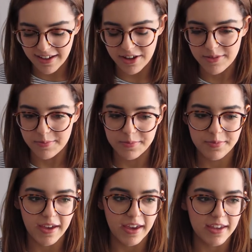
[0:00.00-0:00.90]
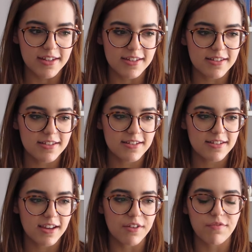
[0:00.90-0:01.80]
And
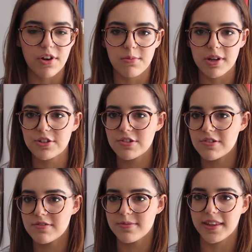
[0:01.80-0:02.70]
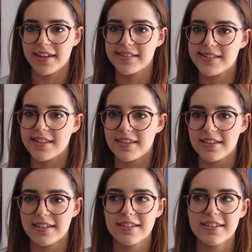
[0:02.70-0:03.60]
I very much relate to
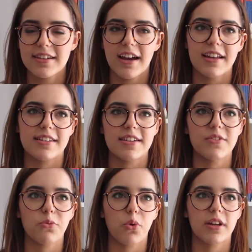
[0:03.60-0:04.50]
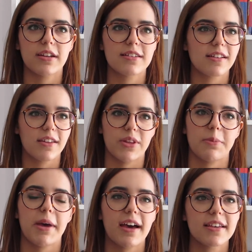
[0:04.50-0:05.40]
the idea of wanting to live in the
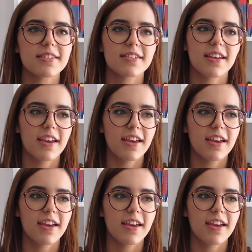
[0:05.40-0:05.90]
past.